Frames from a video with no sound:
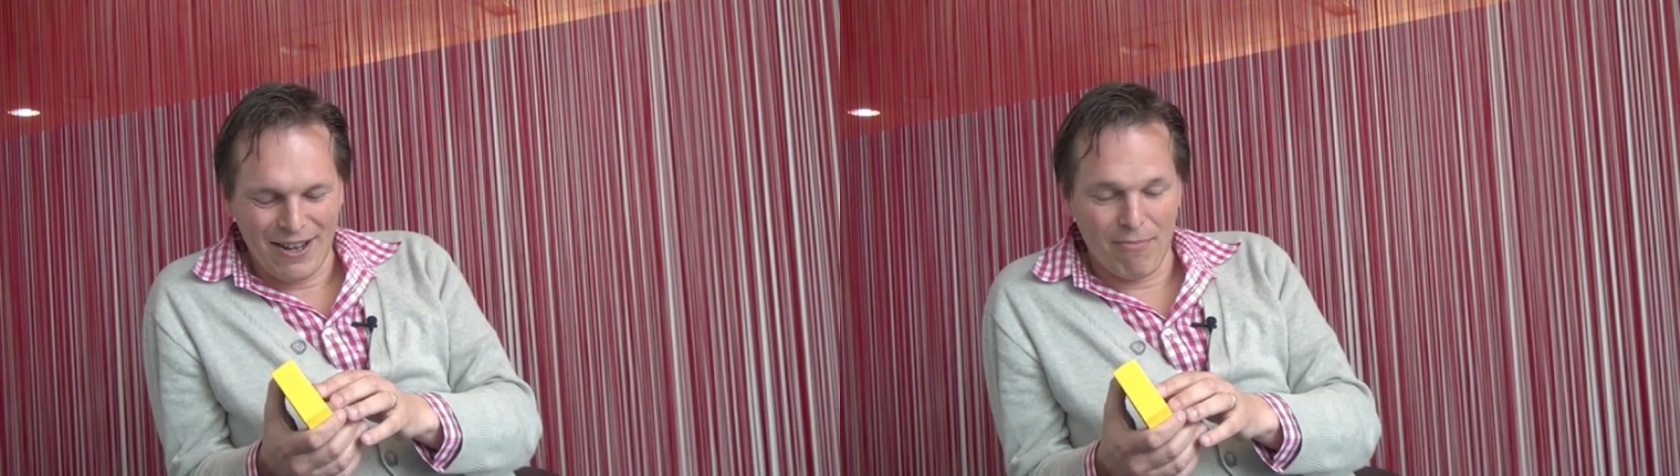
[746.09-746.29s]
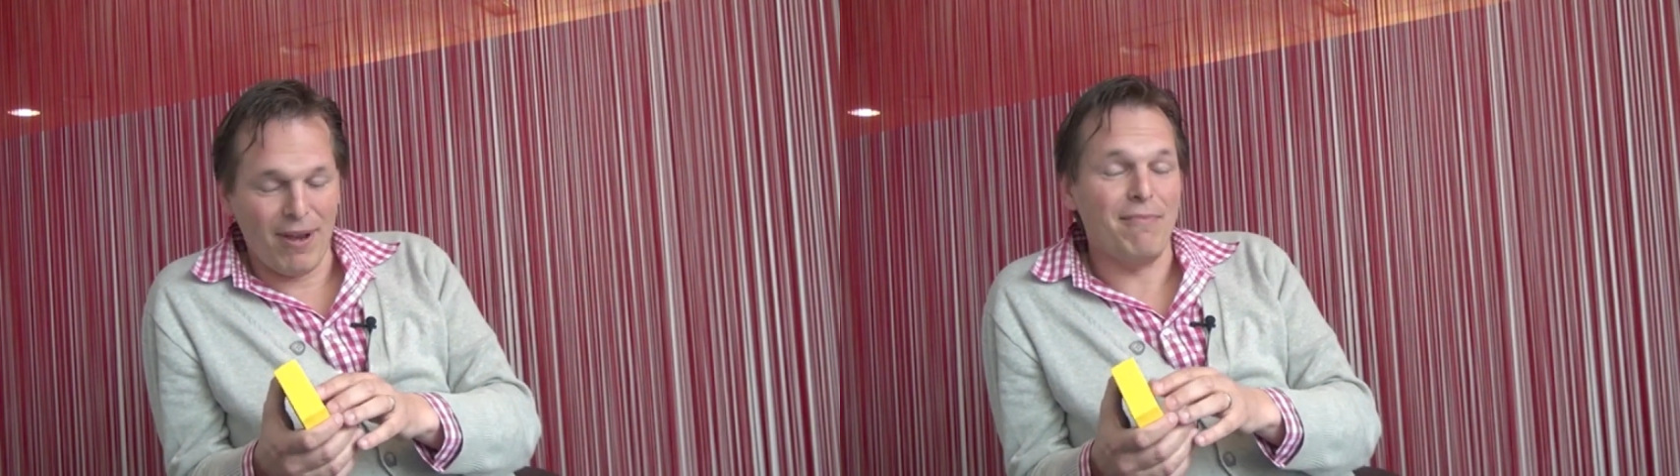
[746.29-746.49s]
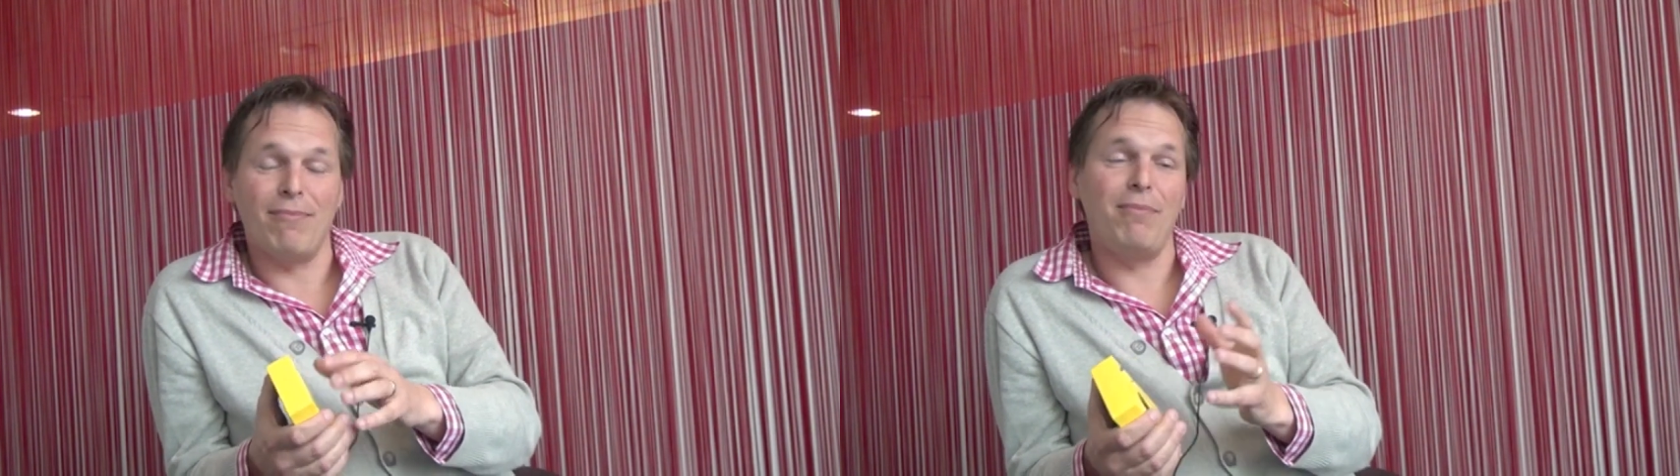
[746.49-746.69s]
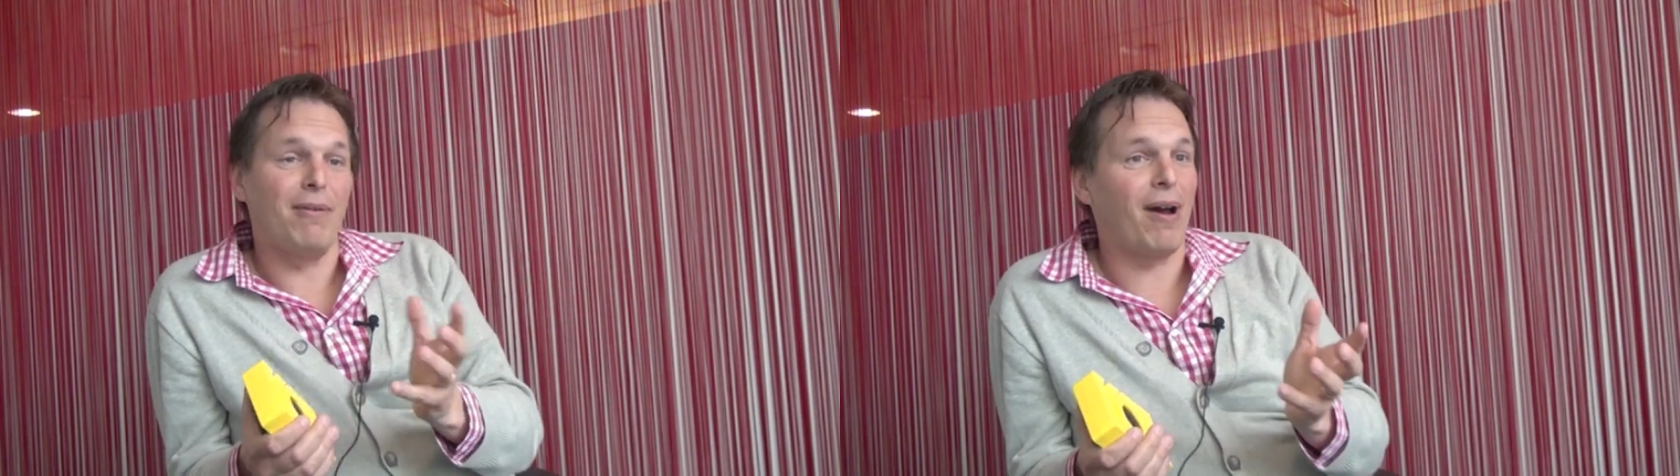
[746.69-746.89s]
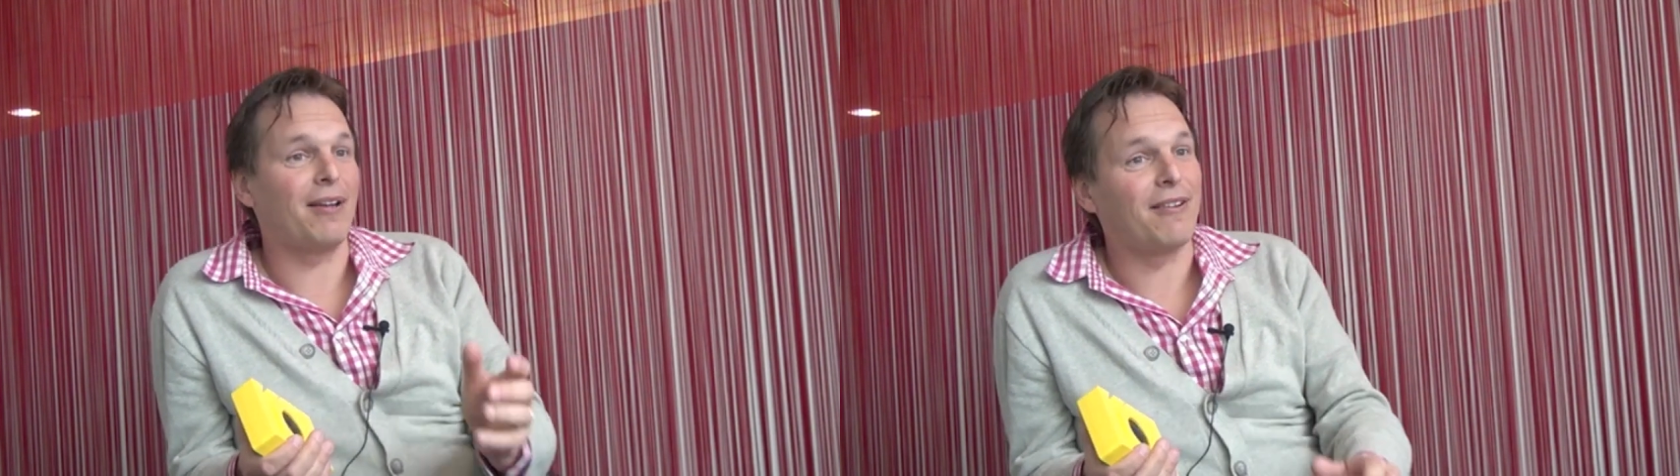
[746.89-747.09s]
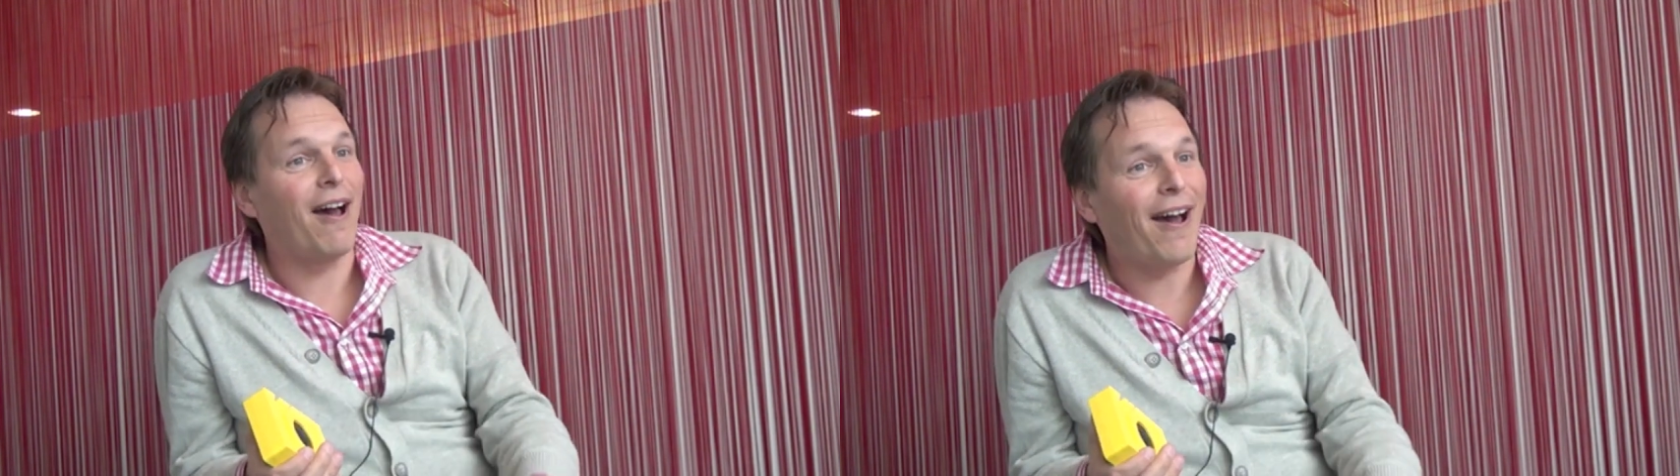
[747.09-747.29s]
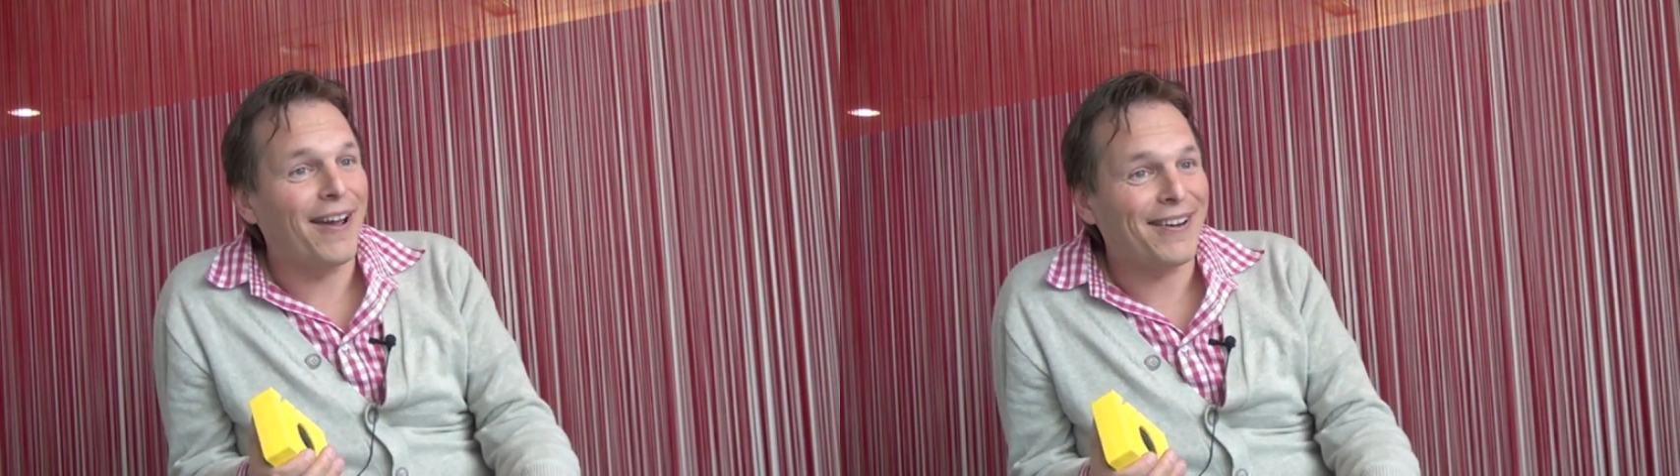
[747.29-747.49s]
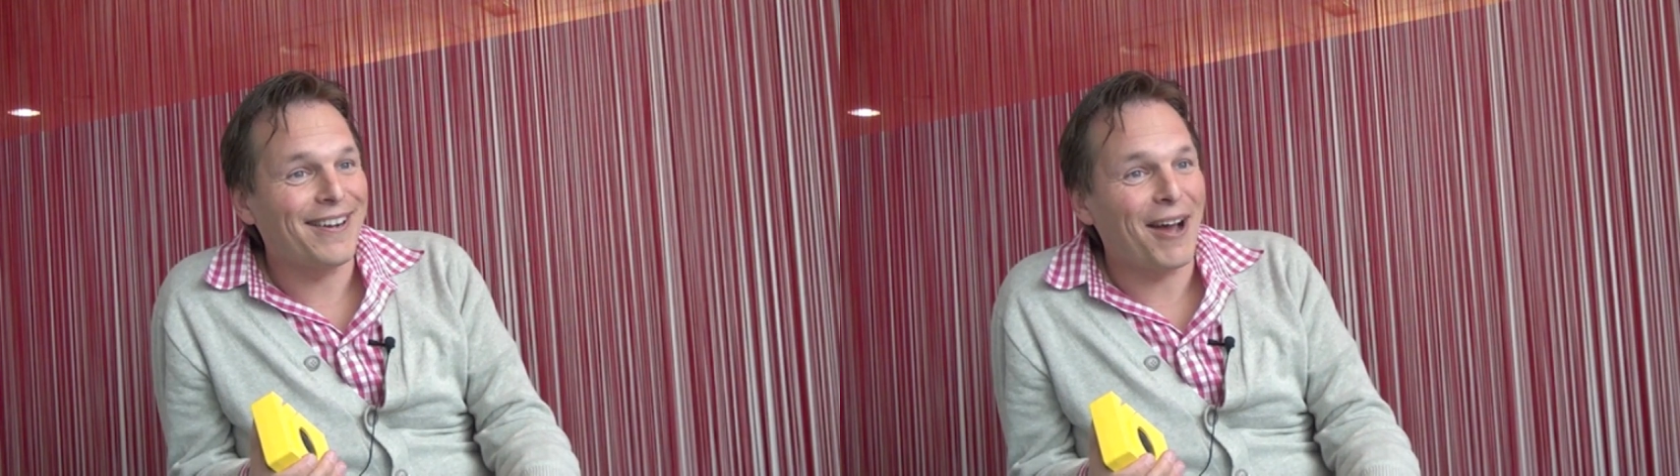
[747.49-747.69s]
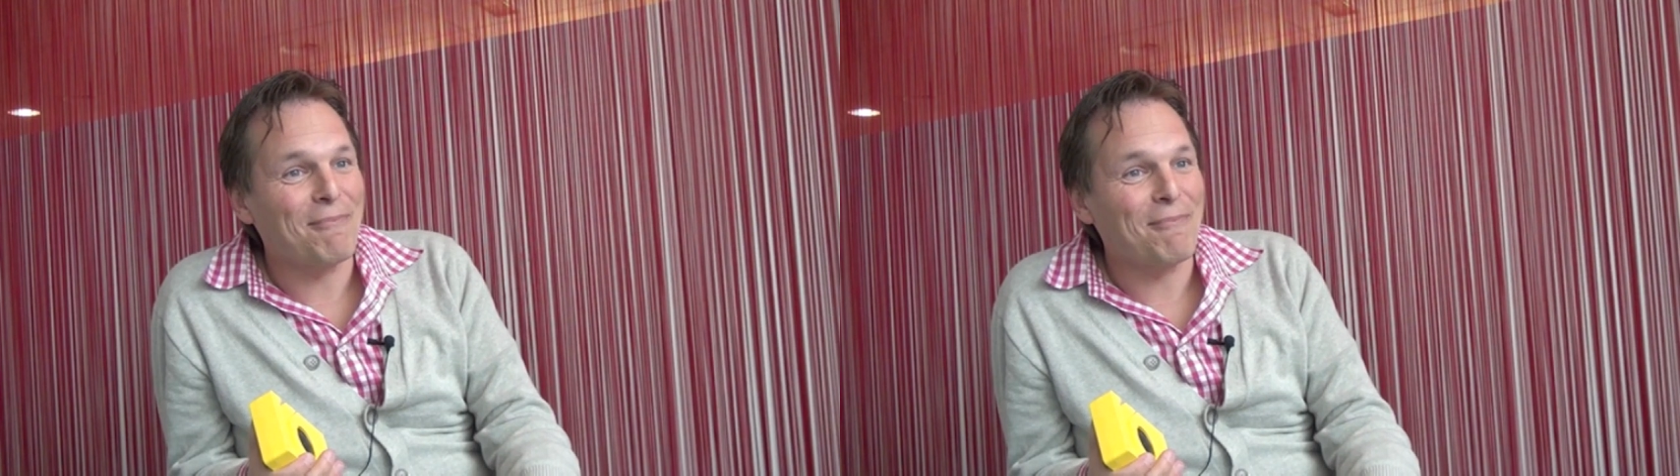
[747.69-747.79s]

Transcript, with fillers: Uh, may maybe Maarten Hajer.